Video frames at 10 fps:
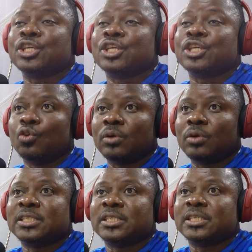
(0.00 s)
think so.
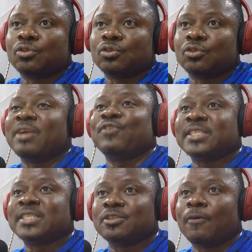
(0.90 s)
I think so. I'm not
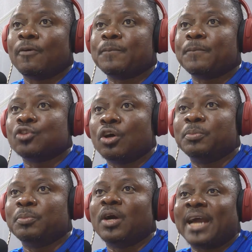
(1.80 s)
influencing your thought,
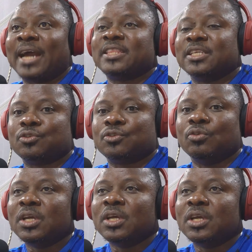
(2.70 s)
but I think
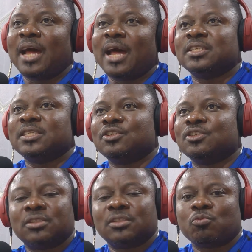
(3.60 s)
so. I don't think you
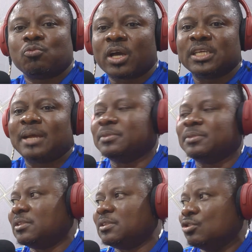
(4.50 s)
just walk in
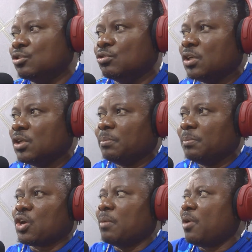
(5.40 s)
and,
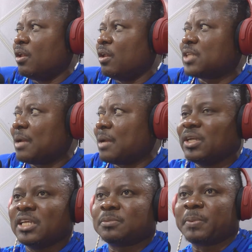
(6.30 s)
become all-time
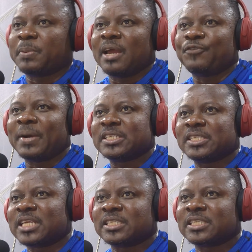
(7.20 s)
greatest player for
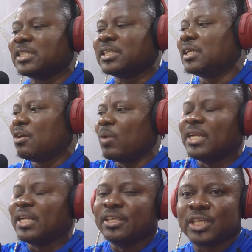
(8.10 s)
Manchester City,
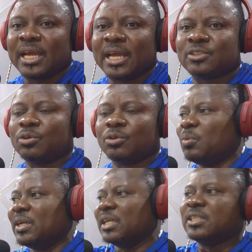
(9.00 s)
whether it's Yaya
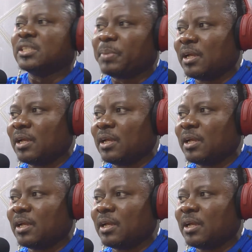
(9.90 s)
Toure, whether it's